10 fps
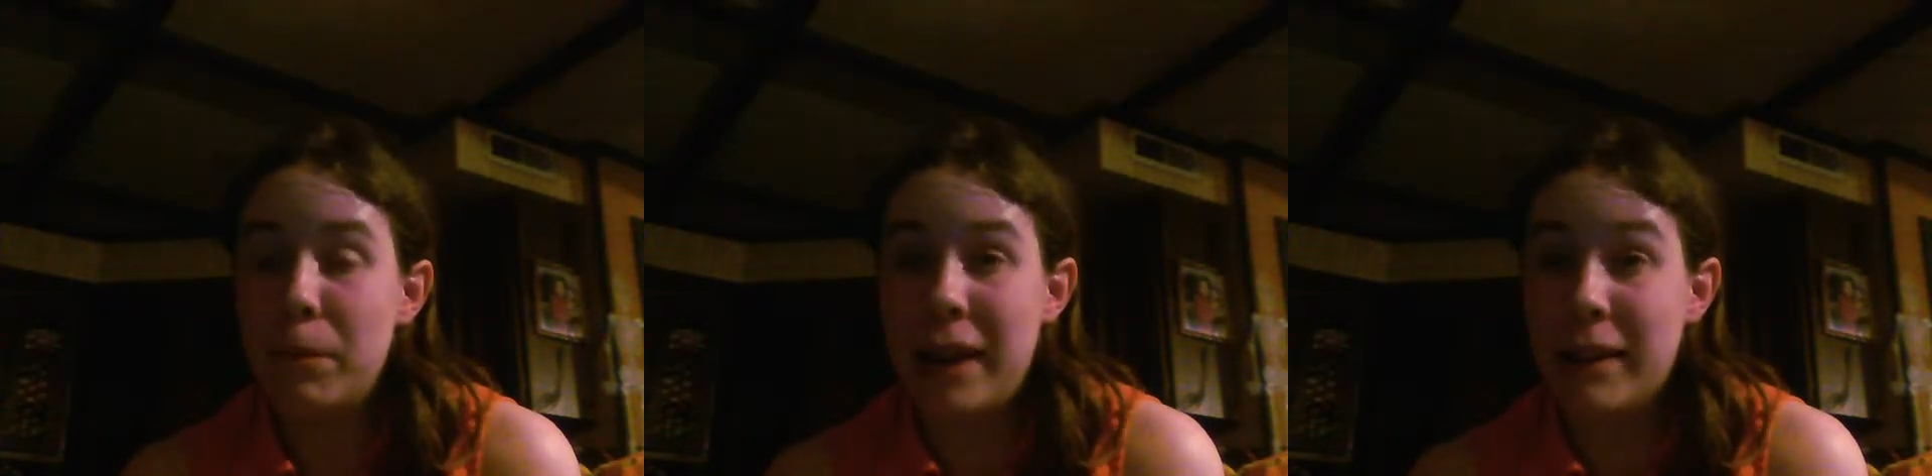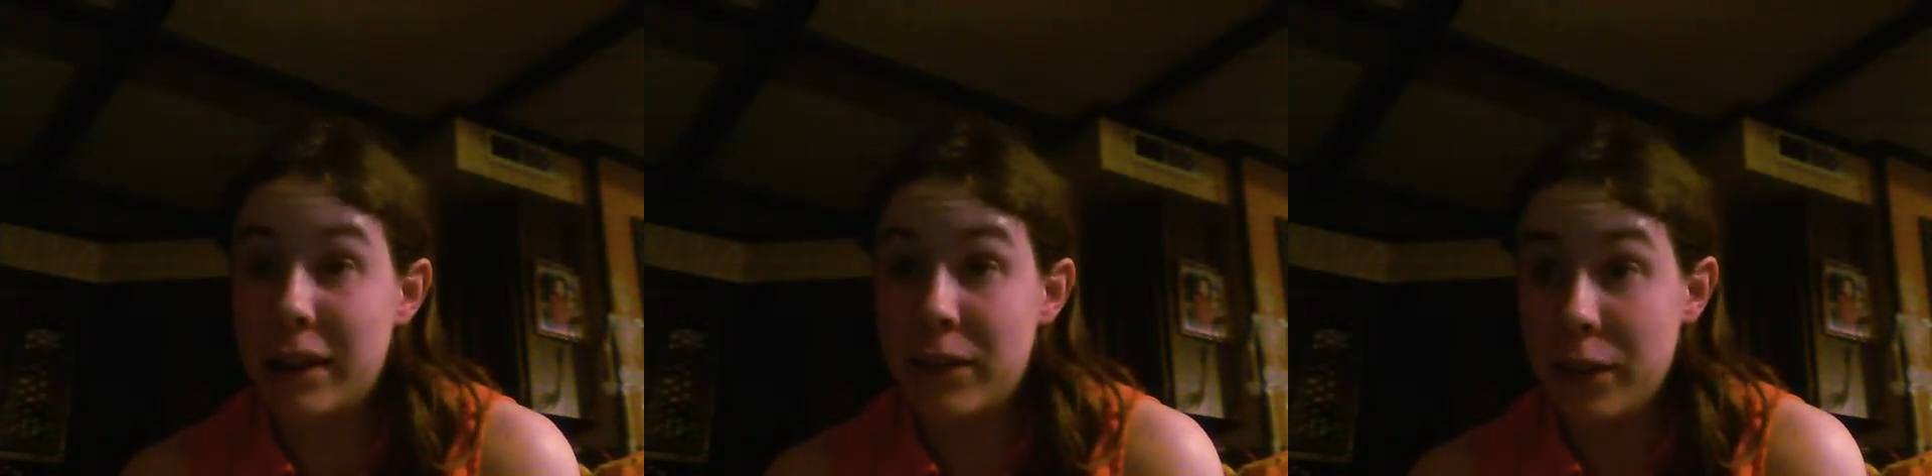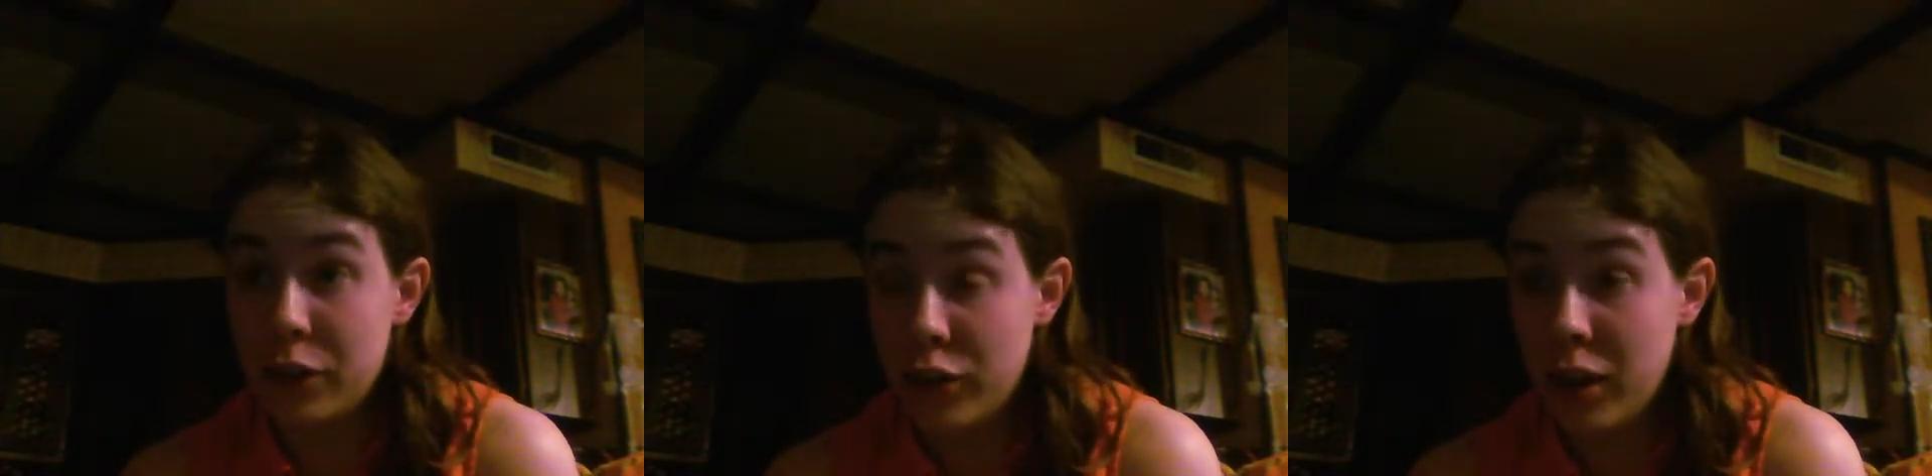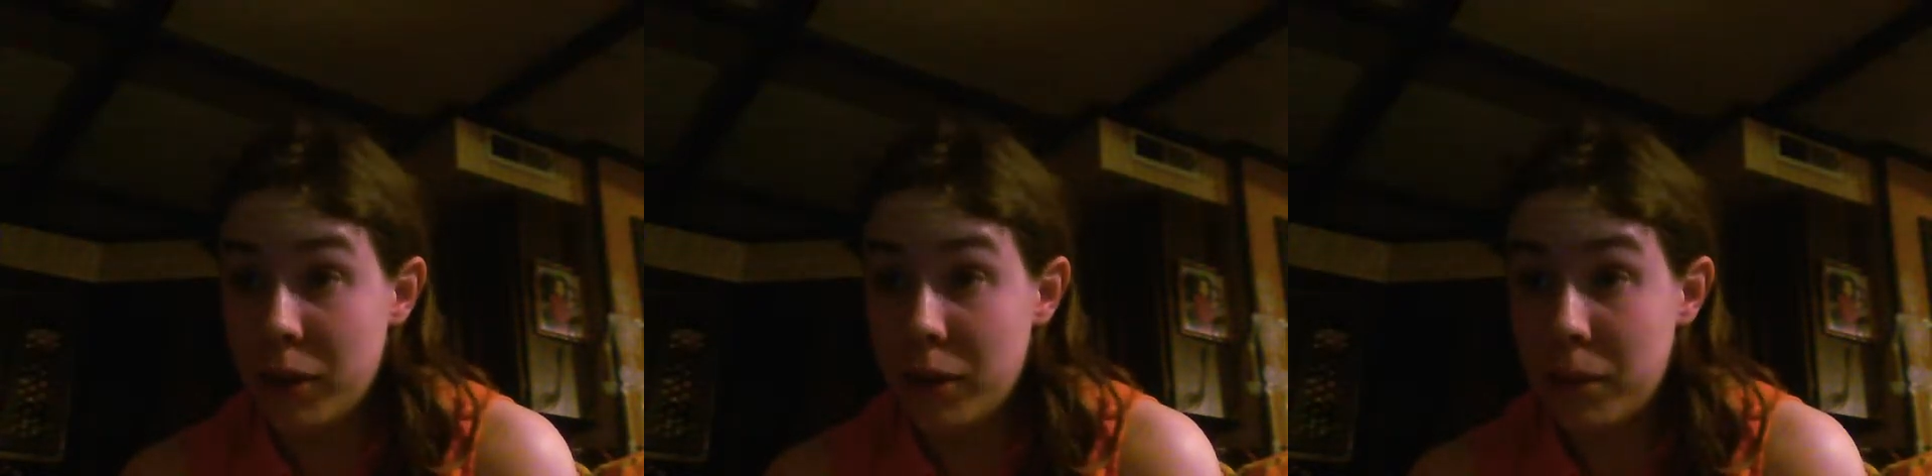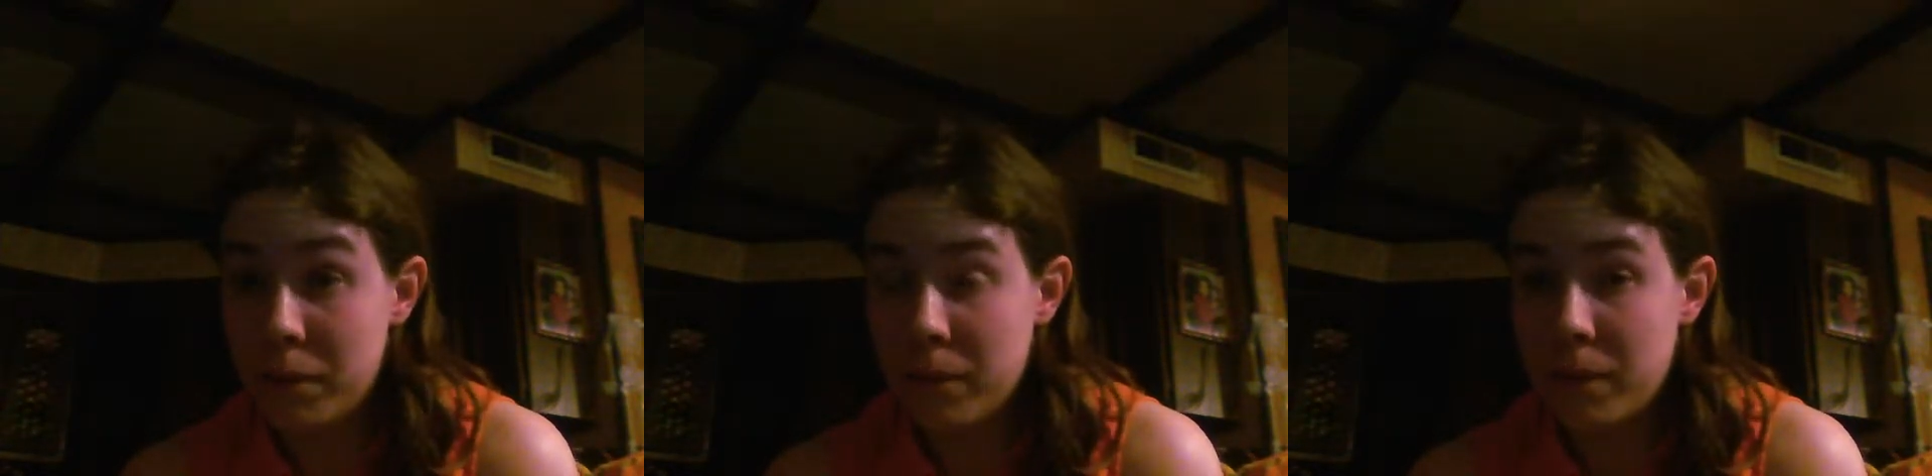pairing for the show.